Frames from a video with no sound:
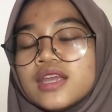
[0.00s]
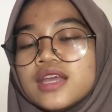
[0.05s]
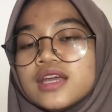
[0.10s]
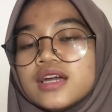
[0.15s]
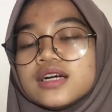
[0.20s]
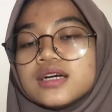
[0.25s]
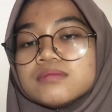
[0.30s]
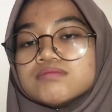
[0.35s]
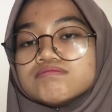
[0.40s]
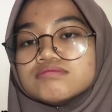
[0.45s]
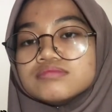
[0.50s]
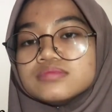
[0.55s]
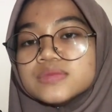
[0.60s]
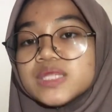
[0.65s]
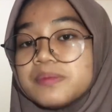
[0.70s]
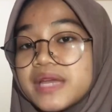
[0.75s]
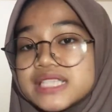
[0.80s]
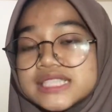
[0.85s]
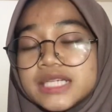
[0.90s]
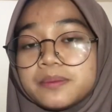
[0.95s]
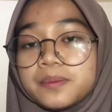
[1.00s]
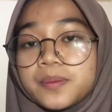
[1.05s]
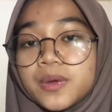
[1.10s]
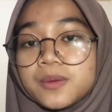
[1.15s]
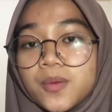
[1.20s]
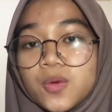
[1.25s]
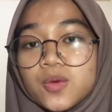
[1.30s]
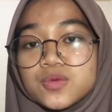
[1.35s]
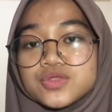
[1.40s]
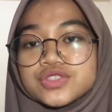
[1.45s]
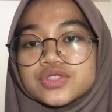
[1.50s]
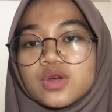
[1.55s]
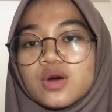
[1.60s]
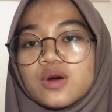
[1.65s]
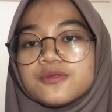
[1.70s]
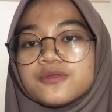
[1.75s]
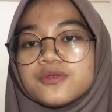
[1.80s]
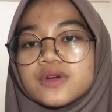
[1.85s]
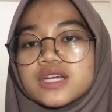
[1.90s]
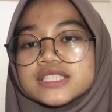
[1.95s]
The basic purpose
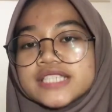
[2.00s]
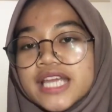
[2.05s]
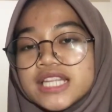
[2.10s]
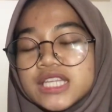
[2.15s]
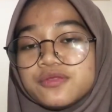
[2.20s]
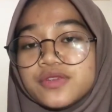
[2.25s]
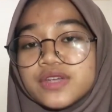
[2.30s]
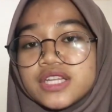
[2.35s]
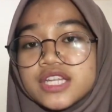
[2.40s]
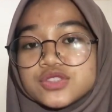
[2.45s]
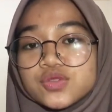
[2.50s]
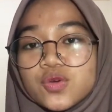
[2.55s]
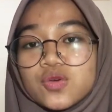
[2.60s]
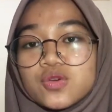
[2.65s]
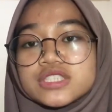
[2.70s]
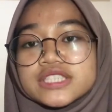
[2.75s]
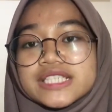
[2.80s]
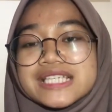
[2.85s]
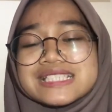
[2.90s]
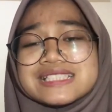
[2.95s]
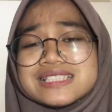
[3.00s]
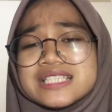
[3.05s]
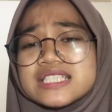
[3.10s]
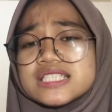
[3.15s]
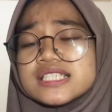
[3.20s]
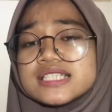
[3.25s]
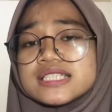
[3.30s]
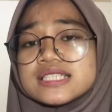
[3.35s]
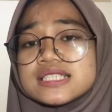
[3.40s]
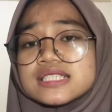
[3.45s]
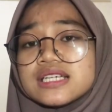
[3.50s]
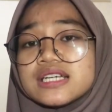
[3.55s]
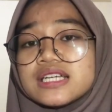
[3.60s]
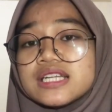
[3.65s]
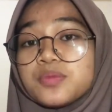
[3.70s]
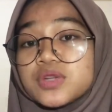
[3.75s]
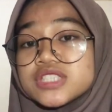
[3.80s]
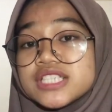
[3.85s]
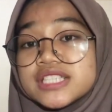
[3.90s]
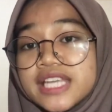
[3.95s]
of a scientific discourse is not just the
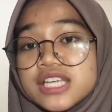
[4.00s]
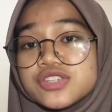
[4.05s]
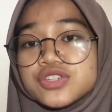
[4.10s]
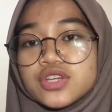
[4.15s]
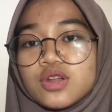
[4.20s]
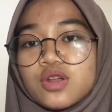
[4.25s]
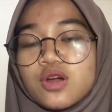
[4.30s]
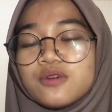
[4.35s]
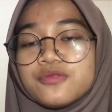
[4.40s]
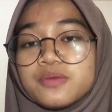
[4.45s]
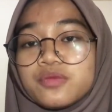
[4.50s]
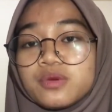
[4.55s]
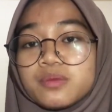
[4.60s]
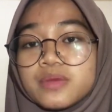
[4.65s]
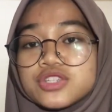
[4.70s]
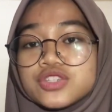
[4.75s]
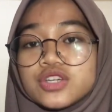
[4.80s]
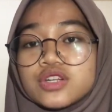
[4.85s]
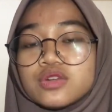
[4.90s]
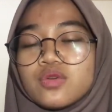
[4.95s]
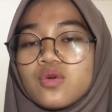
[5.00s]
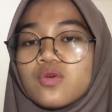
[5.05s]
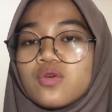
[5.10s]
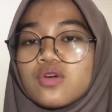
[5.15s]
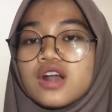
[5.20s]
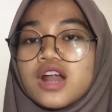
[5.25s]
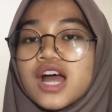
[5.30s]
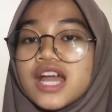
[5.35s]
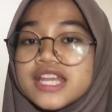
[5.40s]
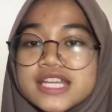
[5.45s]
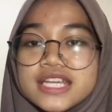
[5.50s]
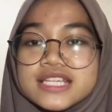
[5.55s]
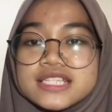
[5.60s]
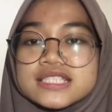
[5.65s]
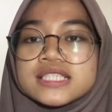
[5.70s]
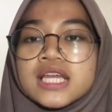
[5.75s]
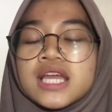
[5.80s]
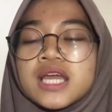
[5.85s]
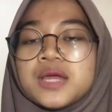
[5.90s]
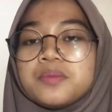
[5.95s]
presentation of information or
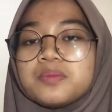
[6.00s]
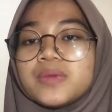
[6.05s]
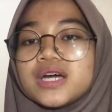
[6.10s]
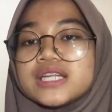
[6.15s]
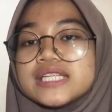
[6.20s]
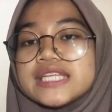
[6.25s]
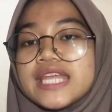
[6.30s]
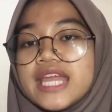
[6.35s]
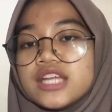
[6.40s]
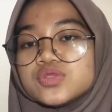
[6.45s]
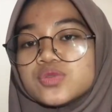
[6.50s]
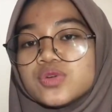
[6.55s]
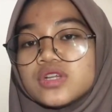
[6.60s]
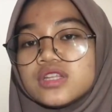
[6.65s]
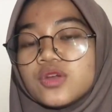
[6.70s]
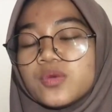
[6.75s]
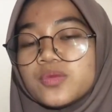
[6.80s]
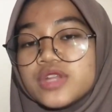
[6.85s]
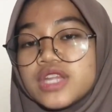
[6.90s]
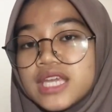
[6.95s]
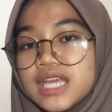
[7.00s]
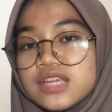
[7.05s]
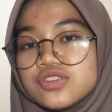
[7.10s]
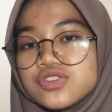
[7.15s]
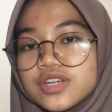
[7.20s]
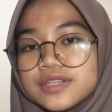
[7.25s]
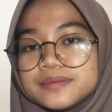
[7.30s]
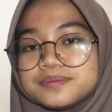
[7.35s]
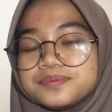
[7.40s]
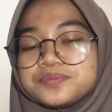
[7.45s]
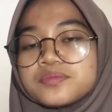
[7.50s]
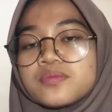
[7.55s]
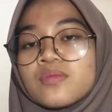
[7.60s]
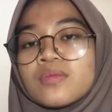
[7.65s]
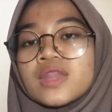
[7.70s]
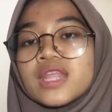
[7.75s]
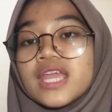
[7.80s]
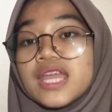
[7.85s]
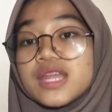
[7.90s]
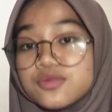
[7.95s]
ideas, but the actual communication.
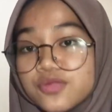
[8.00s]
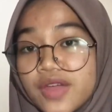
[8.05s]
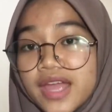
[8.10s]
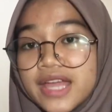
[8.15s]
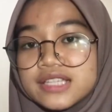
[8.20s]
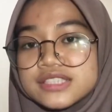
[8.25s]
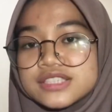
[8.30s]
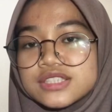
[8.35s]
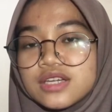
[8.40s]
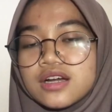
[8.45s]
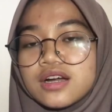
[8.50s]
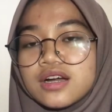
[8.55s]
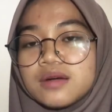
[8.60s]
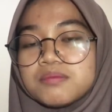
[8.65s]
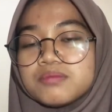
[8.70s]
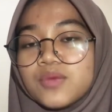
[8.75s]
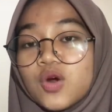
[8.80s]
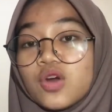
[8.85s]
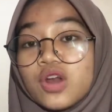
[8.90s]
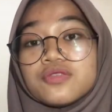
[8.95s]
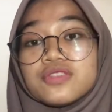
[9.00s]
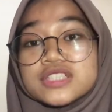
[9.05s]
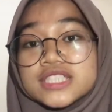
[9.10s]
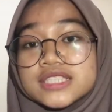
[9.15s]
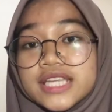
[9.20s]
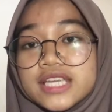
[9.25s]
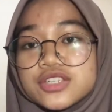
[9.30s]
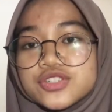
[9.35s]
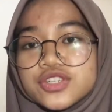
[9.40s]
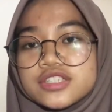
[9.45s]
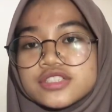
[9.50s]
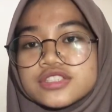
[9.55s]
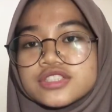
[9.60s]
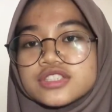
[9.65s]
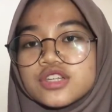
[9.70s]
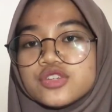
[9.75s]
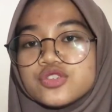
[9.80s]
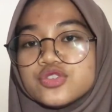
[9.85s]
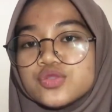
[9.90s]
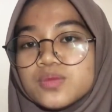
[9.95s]
In fact, oral presentations
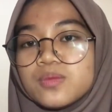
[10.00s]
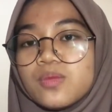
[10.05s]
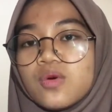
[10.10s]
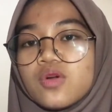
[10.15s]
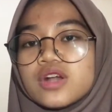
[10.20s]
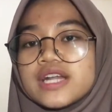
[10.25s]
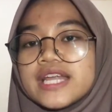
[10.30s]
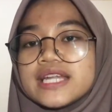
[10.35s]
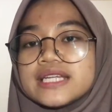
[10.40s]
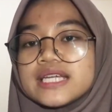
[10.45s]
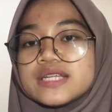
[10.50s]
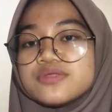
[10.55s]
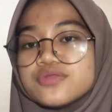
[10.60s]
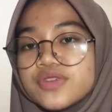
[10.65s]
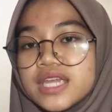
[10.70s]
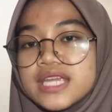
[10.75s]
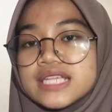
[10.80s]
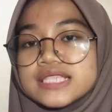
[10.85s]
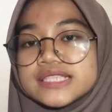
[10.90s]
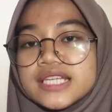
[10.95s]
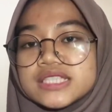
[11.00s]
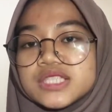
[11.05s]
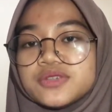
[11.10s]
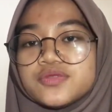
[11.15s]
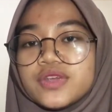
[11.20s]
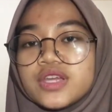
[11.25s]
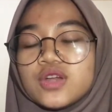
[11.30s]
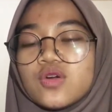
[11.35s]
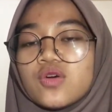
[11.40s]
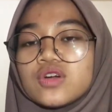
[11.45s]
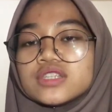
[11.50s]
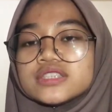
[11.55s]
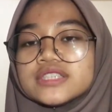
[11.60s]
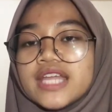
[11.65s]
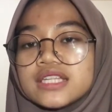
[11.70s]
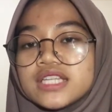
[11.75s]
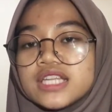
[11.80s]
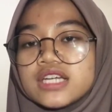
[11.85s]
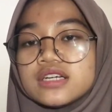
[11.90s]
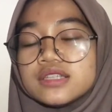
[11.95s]
do more than convey scientific or
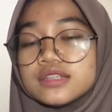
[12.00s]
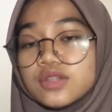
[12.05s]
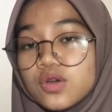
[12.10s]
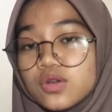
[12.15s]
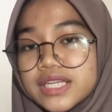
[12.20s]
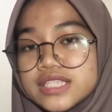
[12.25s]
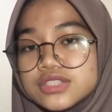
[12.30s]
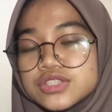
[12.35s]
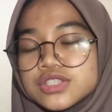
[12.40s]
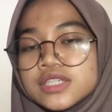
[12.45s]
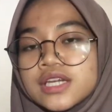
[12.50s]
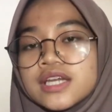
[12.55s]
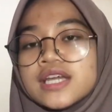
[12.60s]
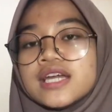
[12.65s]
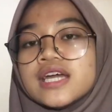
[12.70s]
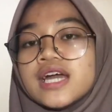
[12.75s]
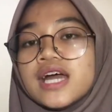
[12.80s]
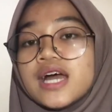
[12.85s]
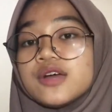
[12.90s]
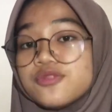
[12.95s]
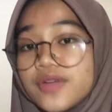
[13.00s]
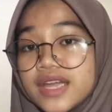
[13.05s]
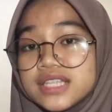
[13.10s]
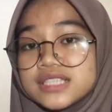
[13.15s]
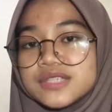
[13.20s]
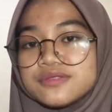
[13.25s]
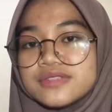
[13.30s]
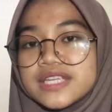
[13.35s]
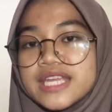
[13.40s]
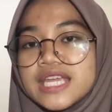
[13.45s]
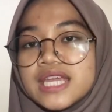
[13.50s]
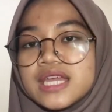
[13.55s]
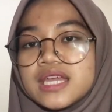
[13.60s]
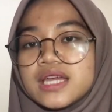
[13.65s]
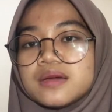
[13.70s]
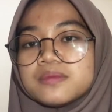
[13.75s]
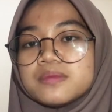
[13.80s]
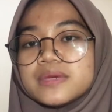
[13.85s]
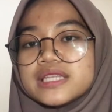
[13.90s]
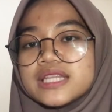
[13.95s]
technical knowledge effectively,
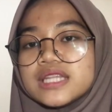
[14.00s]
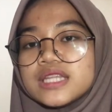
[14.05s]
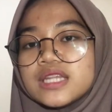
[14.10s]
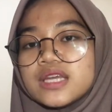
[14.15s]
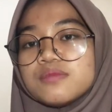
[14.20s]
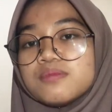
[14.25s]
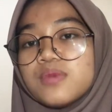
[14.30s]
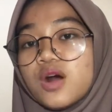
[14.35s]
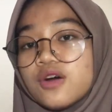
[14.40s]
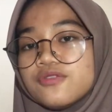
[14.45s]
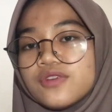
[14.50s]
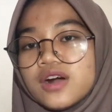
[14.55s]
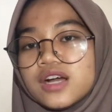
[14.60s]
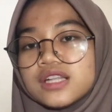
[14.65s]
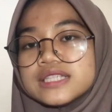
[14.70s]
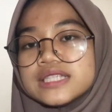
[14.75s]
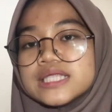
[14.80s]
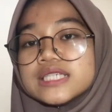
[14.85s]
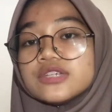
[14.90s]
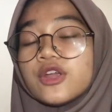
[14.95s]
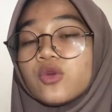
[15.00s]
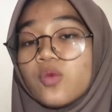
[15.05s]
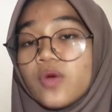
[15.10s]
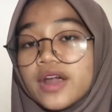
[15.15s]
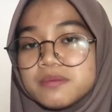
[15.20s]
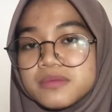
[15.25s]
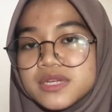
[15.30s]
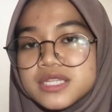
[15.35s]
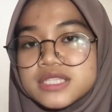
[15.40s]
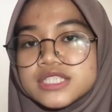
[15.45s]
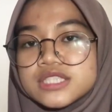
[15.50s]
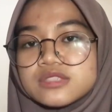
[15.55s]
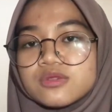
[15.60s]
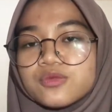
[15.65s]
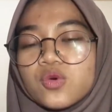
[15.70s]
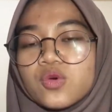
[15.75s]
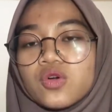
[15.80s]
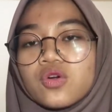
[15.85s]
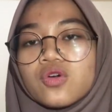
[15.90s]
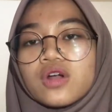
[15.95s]
but above all, the requirements
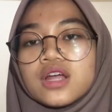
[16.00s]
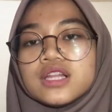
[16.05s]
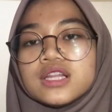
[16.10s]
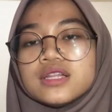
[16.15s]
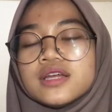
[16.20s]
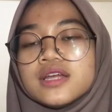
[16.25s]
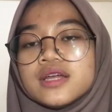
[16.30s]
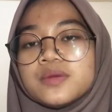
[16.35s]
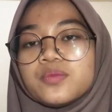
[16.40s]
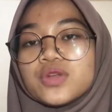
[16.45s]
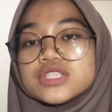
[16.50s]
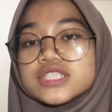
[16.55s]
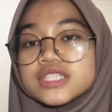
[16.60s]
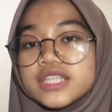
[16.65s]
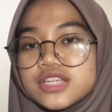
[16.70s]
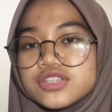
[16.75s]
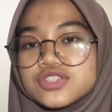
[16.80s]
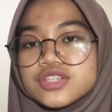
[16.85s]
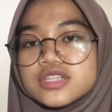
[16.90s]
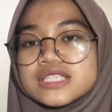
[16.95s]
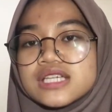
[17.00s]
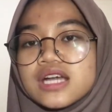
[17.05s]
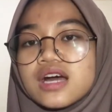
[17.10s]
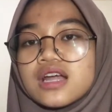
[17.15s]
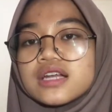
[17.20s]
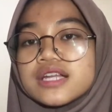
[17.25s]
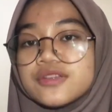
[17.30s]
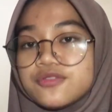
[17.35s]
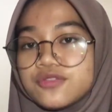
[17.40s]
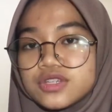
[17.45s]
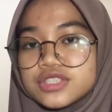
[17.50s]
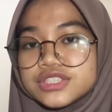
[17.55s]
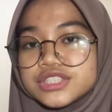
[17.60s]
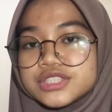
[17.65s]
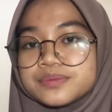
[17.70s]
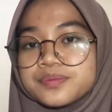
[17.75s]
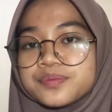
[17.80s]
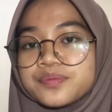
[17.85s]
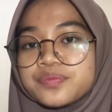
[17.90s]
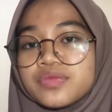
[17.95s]
for oral presentations are diverse.
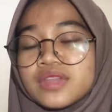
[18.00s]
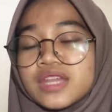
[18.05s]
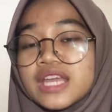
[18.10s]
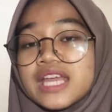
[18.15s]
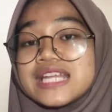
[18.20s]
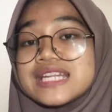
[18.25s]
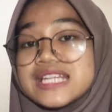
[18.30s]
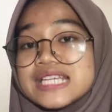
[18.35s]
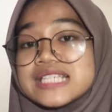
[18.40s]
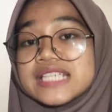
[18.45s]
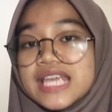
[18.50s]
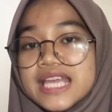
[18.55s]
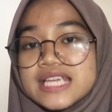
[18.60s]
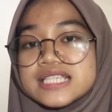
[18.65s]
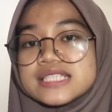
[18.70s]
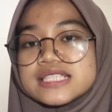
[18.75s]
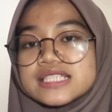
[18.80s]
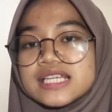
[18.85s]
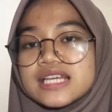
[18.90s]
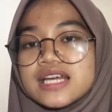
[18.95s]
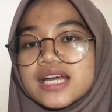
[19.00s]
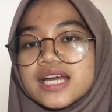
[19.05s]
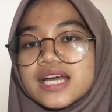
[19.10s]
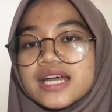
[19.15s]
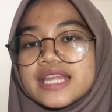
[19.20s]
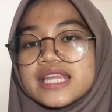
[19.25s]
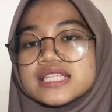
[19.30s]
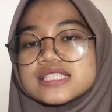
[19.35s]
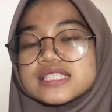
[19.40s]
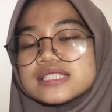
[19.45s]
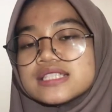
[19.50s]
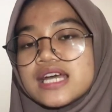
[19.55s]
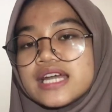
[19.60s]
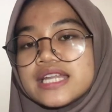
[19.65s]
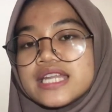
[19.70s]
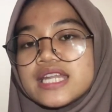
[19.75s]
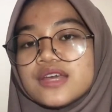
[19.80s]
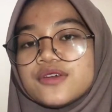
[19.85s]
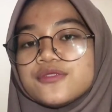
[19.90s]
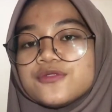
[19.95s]
In this case, it is not
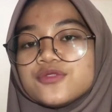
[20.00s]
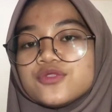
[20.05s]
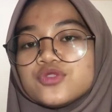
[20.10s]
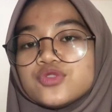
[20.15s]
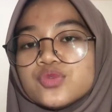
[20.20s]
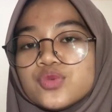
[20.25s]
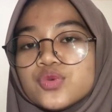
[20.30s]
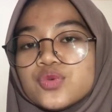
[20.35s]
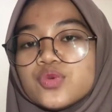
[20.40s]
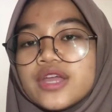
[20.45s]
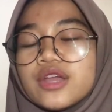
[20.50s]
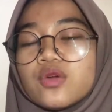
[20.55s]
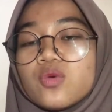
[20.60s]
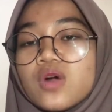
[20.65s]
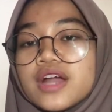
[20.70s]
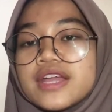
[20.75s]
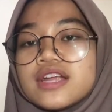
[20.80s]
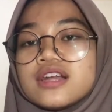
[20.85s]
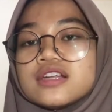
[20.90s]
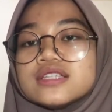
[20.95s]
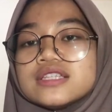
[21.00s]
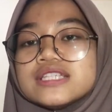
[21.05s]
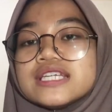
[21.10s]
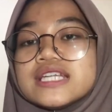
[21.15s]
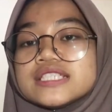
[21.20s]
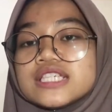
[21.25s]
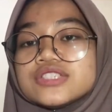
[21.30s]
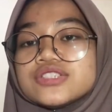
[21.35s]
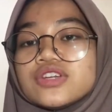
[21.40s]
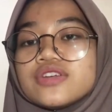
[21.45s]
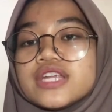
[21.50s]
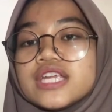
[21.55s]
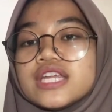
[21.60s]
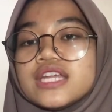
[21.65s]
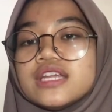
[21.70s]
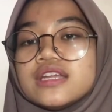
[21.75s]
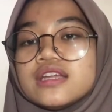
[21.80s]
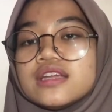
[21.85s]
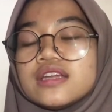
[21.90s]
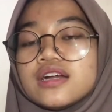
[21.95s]
enough to acquire the
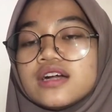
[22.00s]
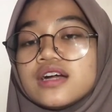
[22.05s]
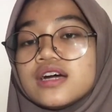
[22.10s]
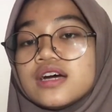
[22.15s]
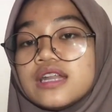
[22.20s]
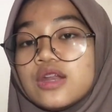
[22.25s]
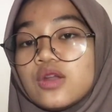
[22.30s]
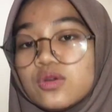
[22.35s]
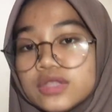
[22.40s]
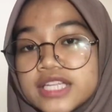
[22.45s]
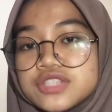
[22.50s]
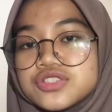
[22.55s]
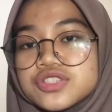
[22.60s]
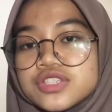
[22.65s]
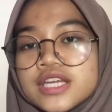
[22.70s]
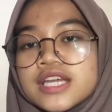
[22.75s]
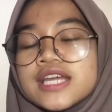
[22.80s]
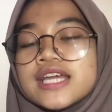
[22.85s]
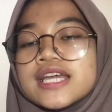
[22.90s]
necessary knowledge.